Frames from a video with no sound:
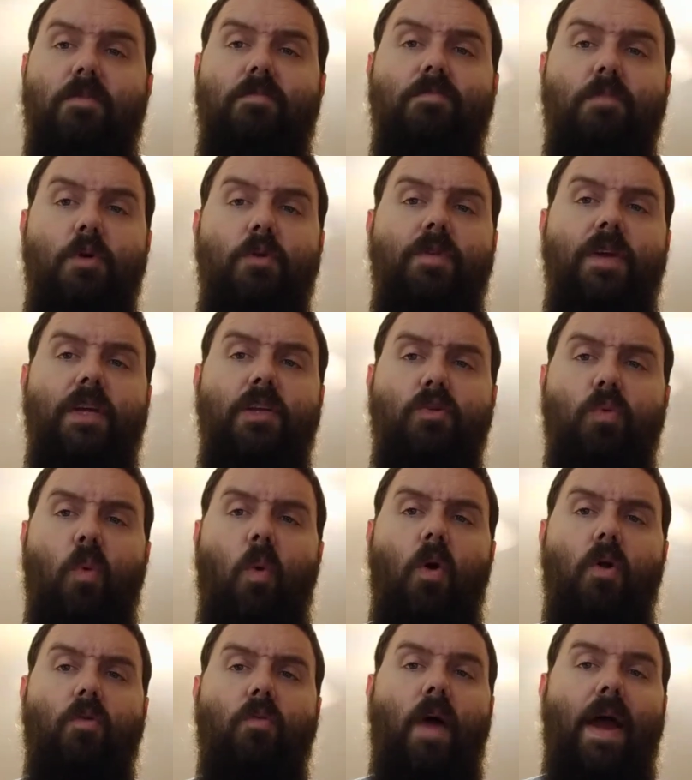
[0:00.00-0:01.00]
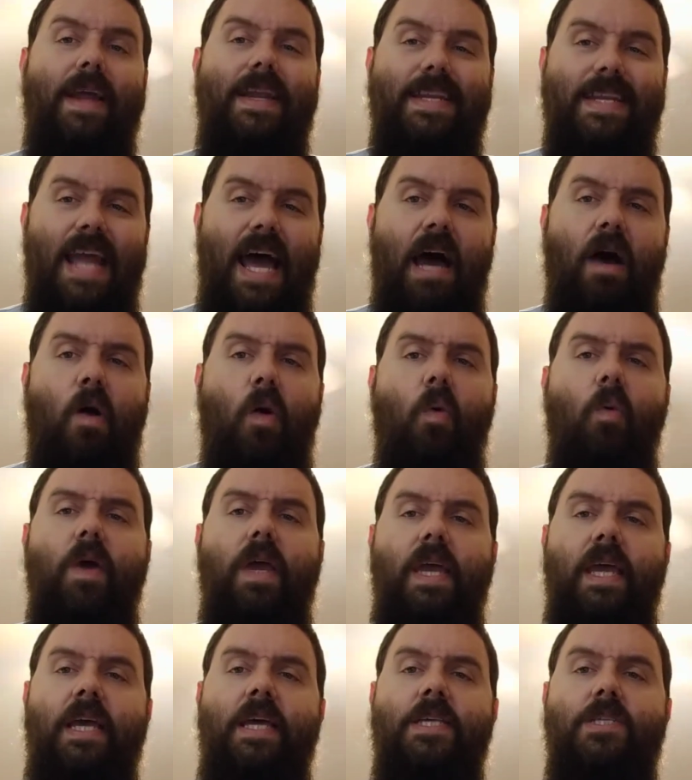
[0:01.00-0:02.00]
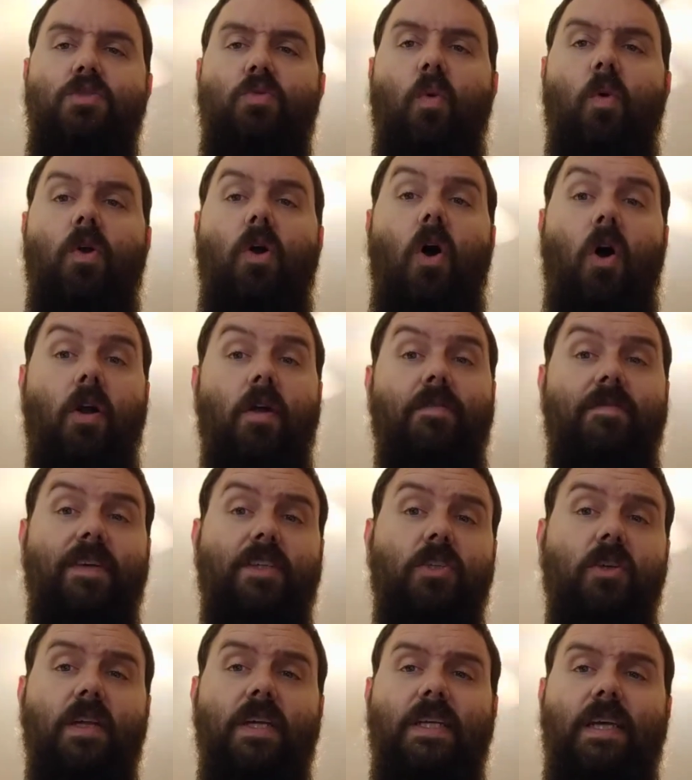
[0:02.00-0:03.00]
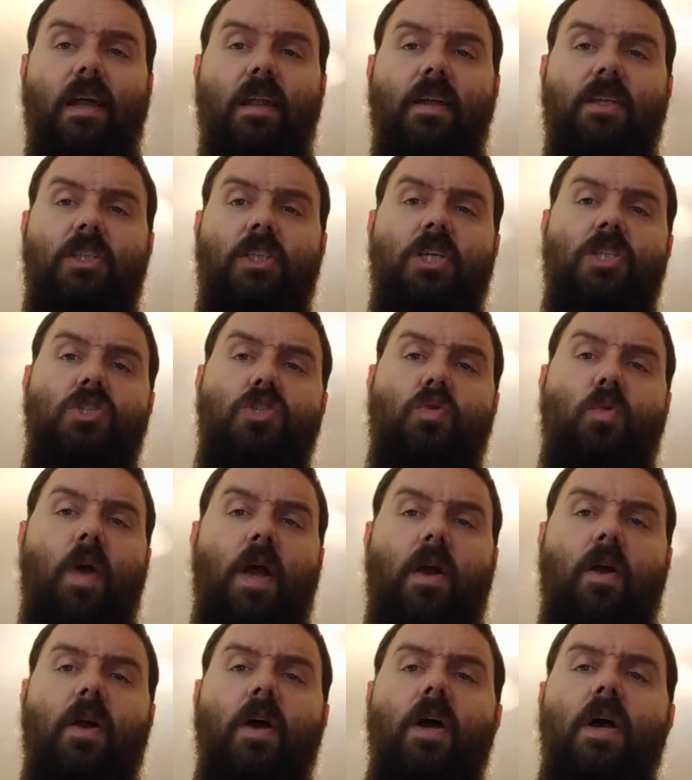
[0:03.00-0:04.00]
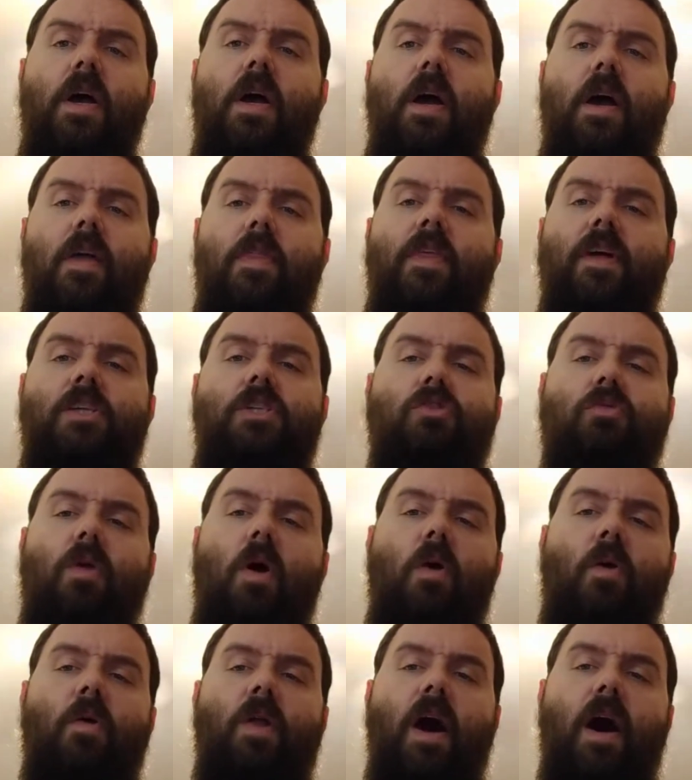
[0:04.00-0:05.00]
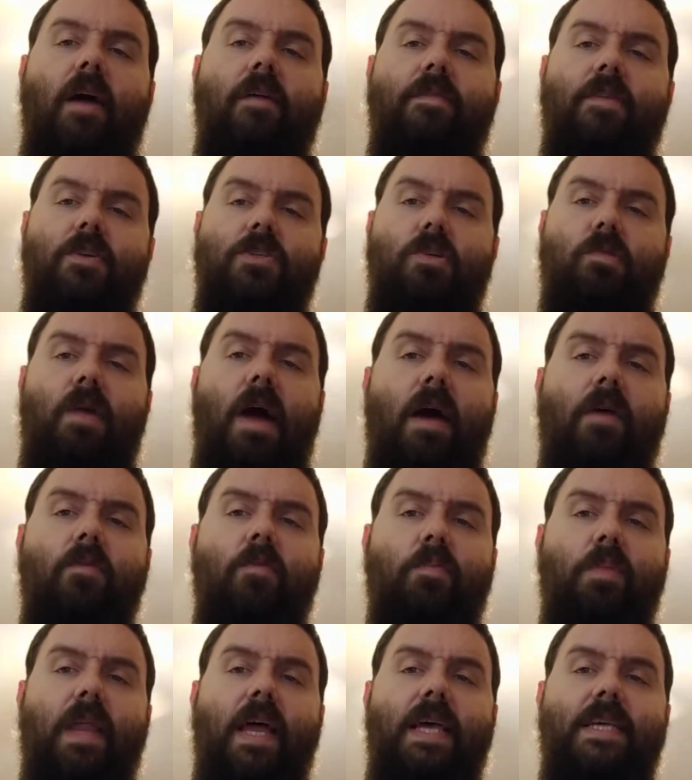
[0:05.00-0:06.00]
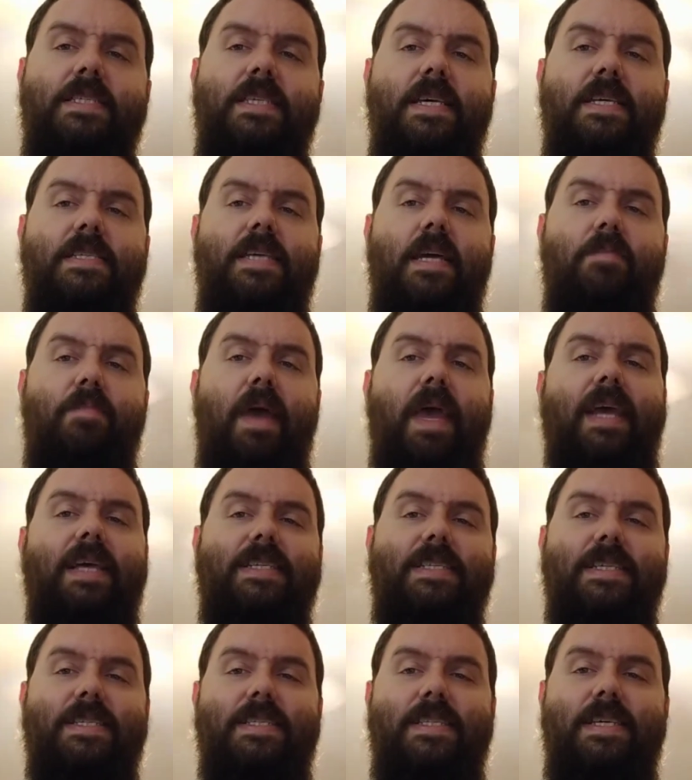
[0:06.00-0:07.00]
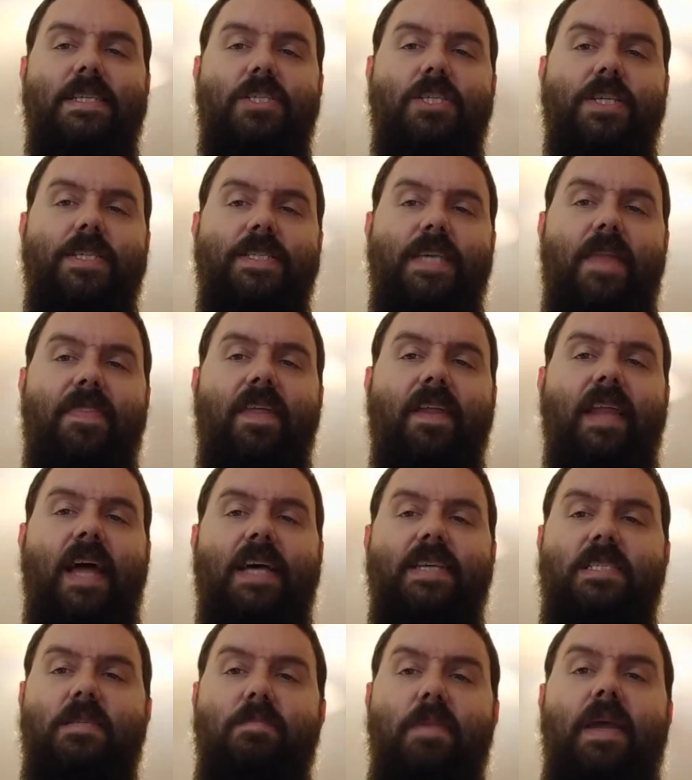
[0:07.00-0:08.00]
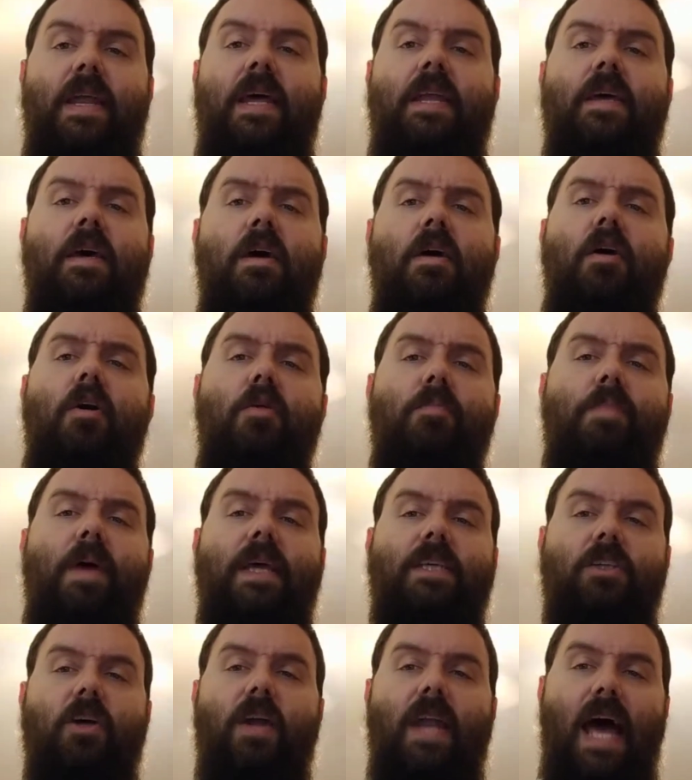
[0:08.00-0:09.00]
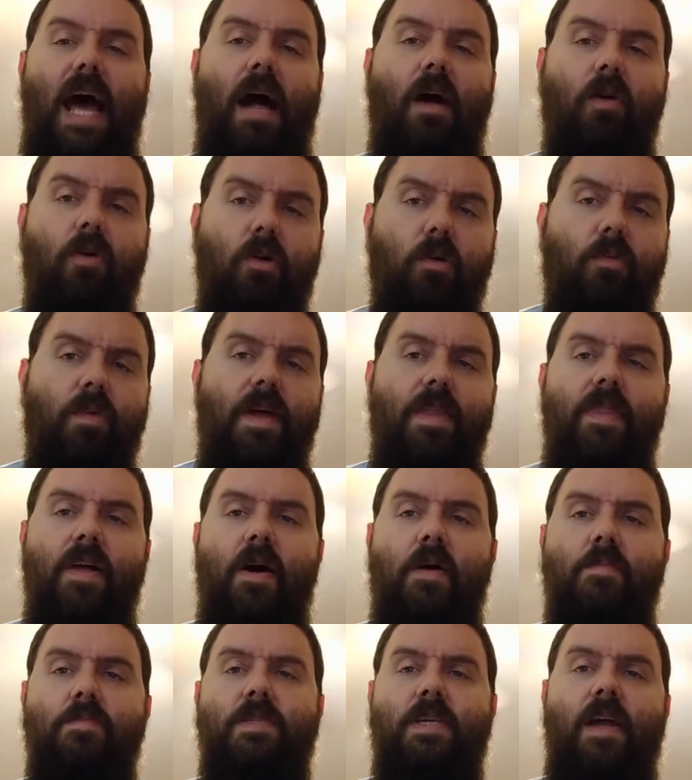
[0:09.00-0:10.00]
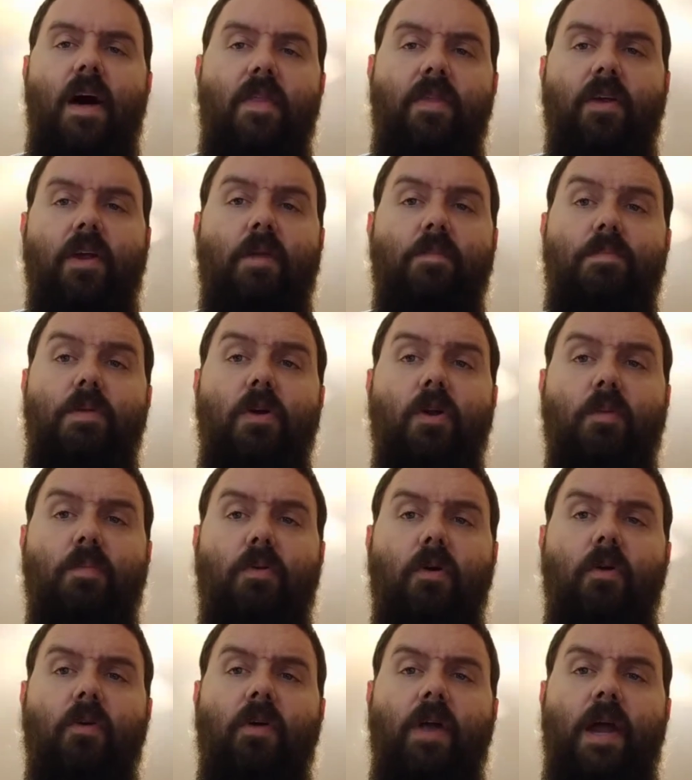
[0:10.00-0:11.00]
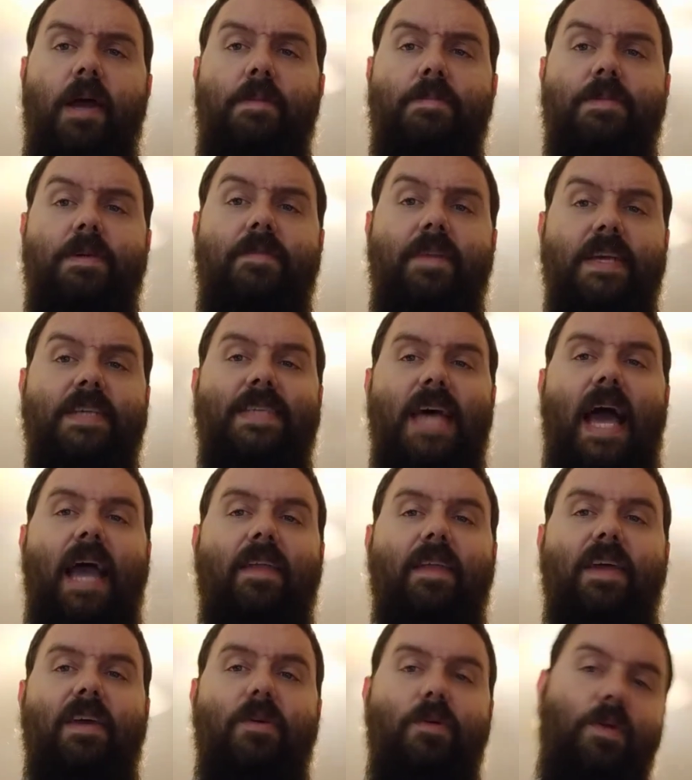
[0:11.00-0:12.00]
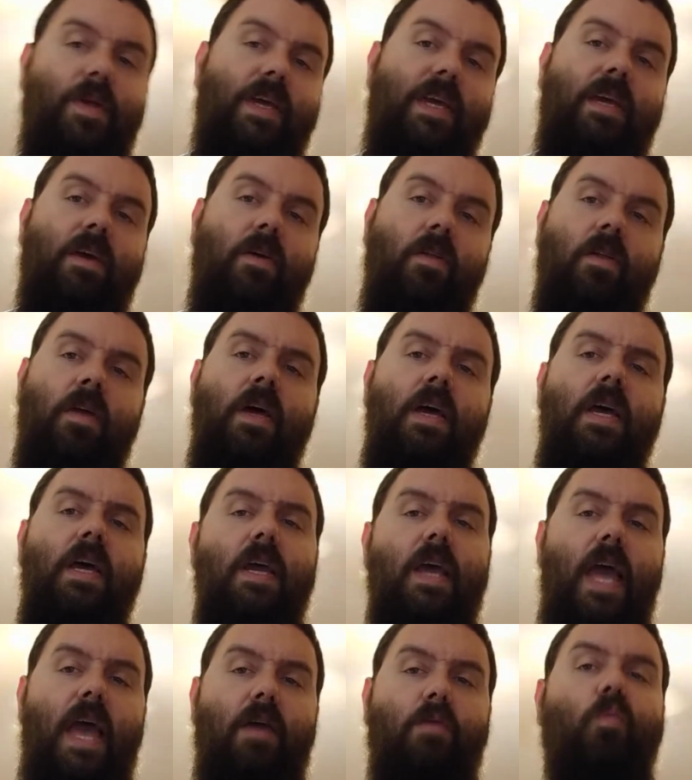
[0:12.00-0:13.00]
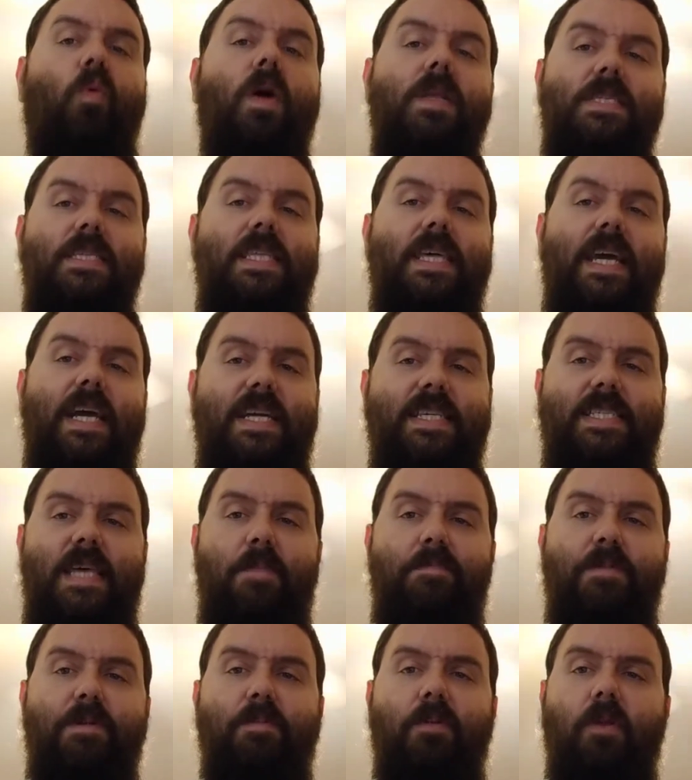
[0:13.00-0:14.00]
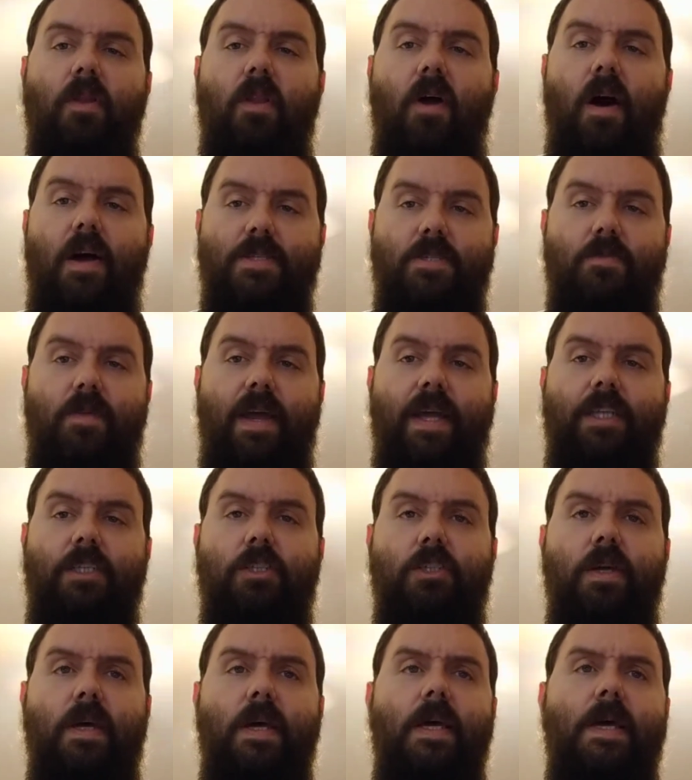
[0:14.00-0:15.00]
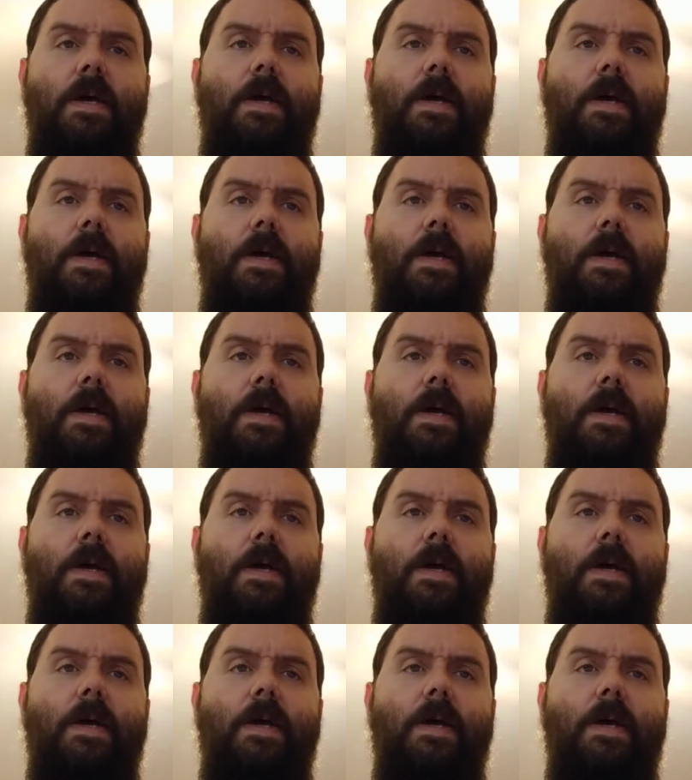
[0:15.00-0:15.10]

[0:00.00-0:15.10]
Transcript: are moving toward right now is toward artificial intelligence, where the drone hovers around places and makes decisions at the last minute based on algorithms and other computer programs of exactly who to kill and what's the acceptable loss range.